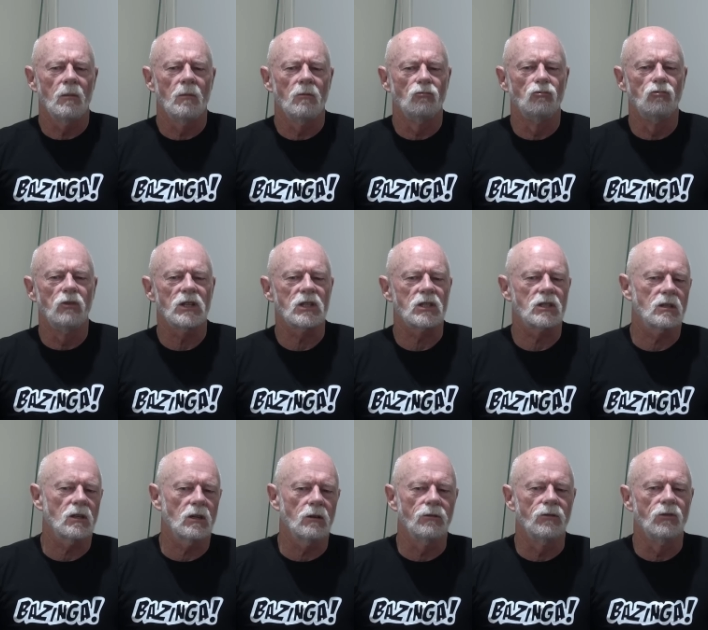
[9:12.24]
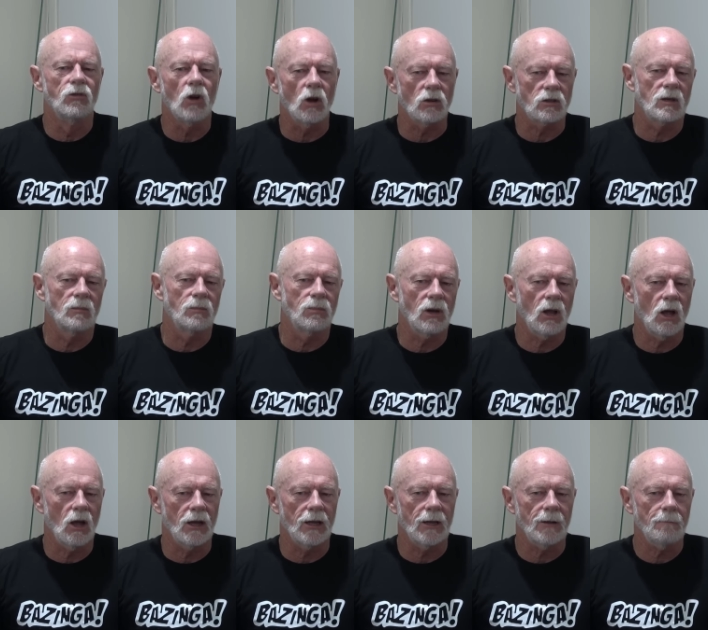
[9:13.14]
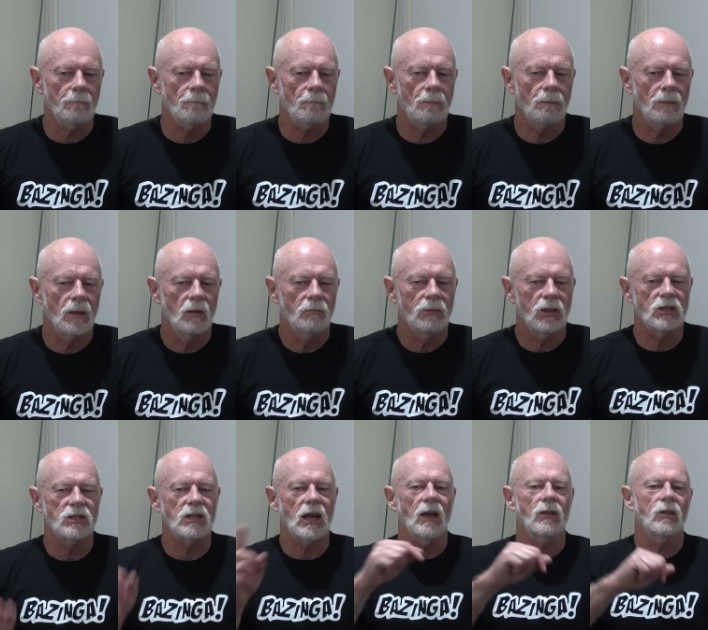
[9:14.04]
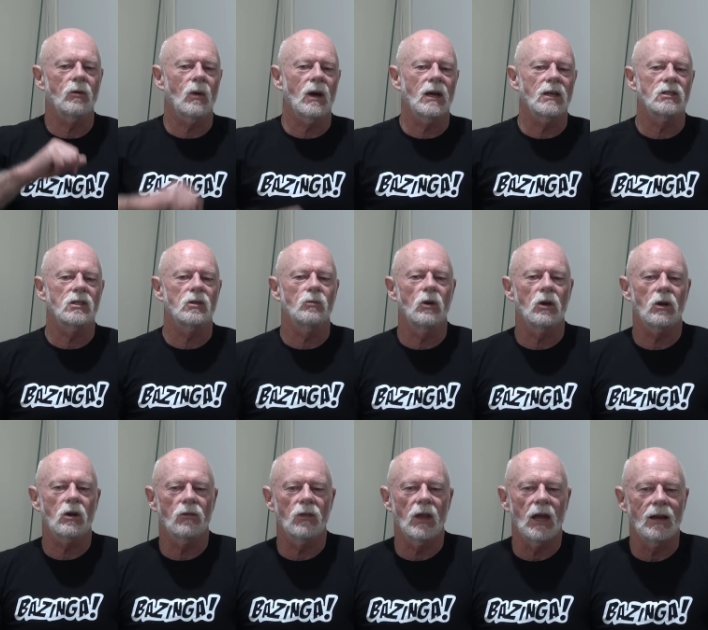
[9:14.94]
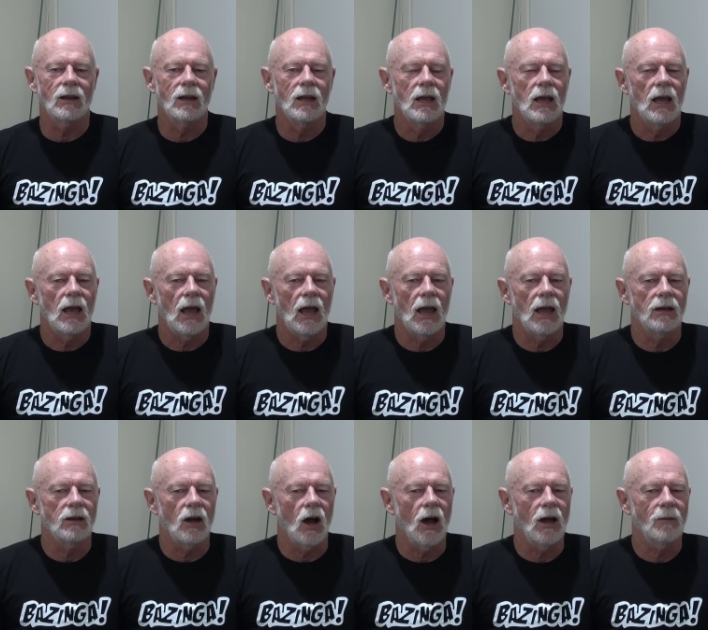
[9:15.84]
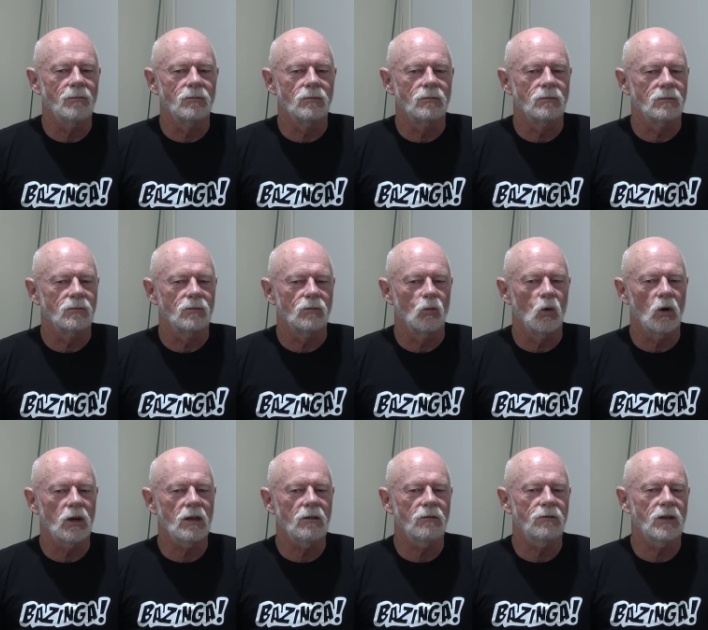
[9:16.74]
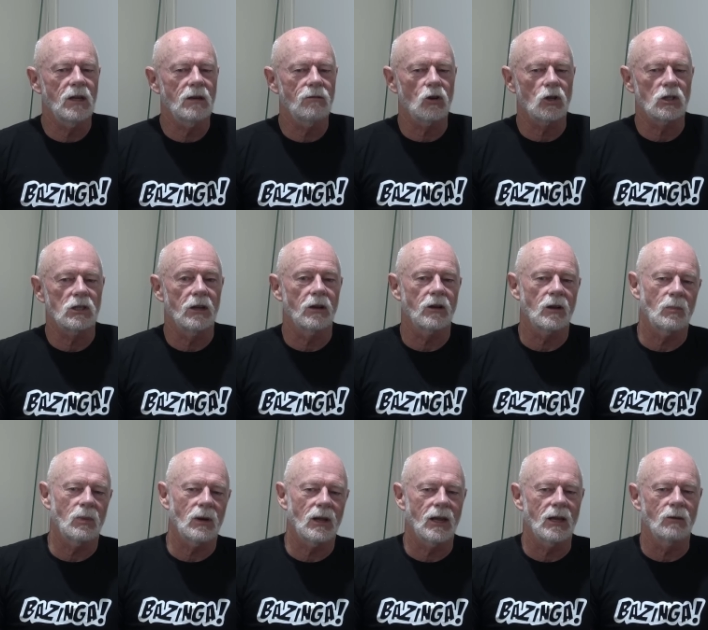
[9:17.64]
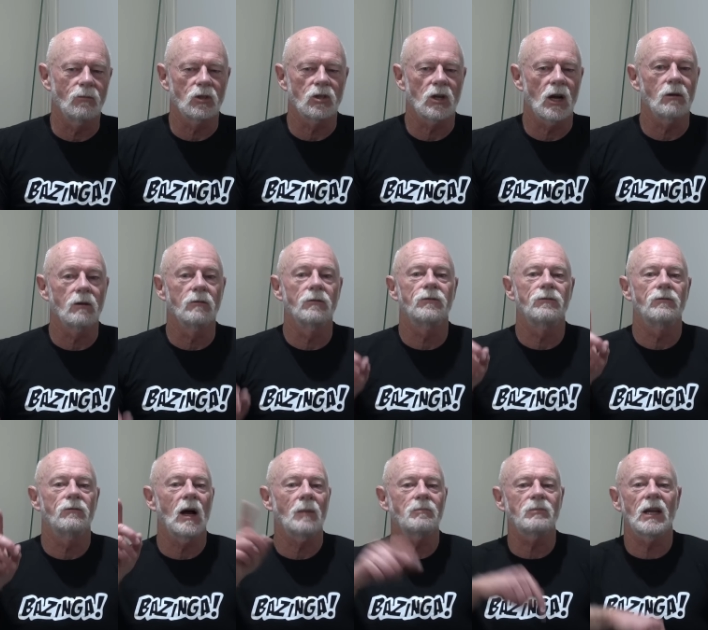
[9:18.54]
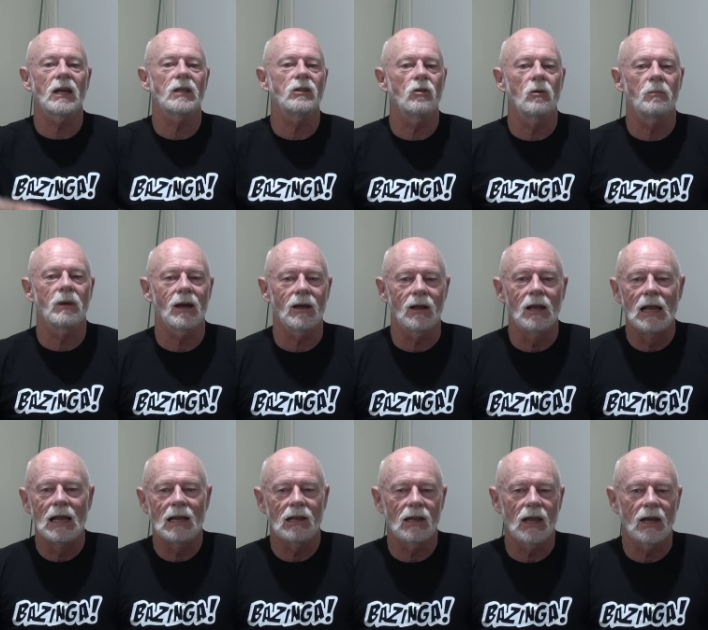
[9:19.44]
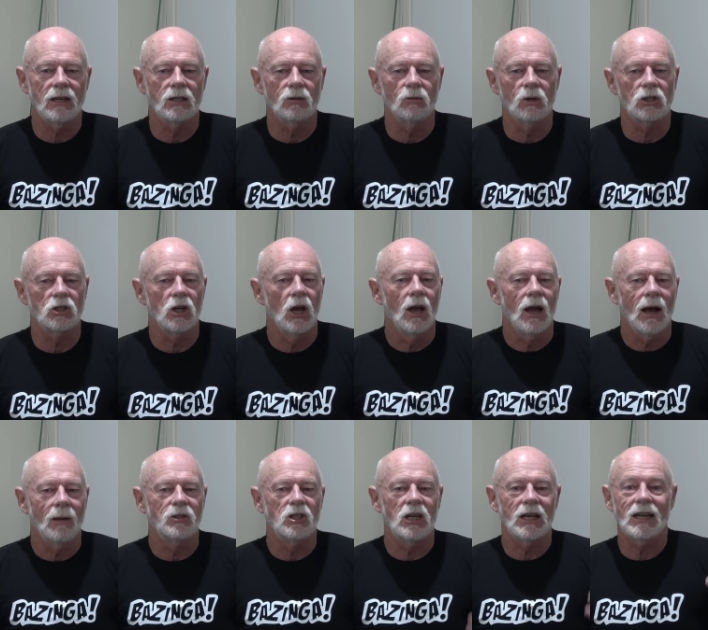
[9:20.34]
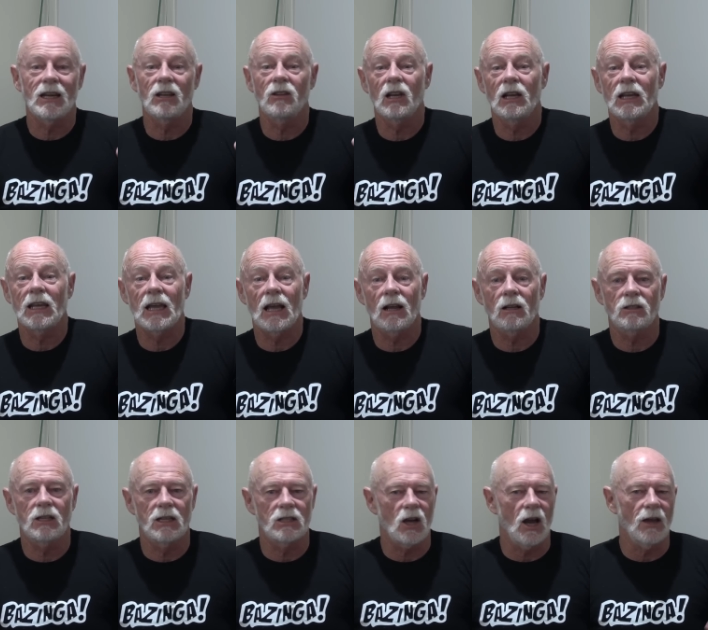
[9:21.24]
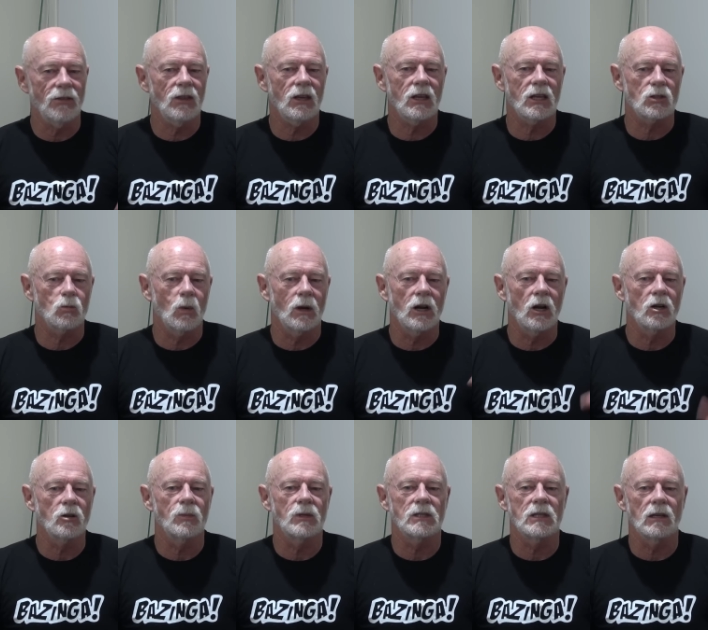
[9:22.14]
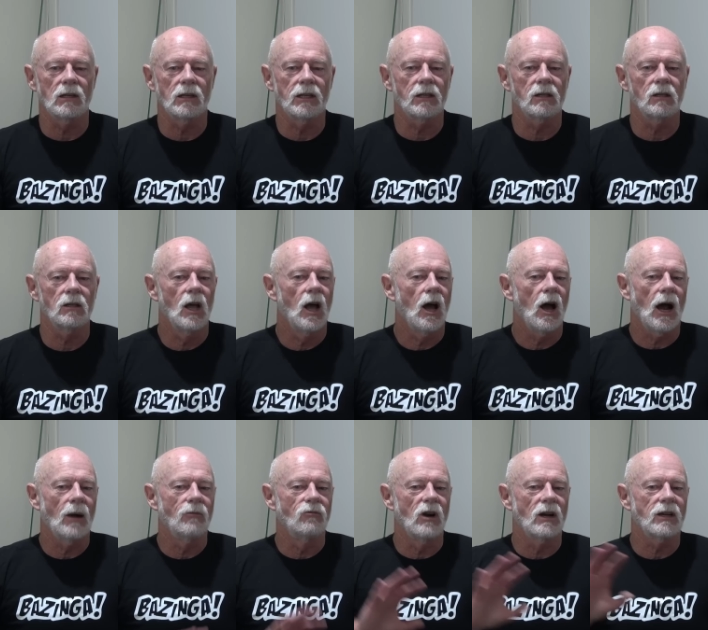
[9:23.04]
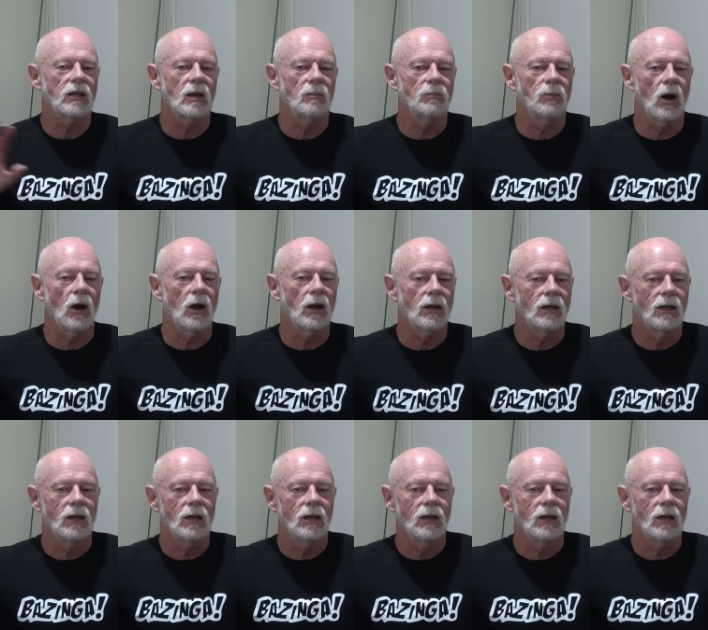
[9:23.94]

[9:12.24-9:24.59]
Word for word: risk of not complying. But there's other ways to work on that. And I'm working feverishly on a plan which I'll update you about later, which I'm checking the legalities. I think it's 100% legal. I'm running it by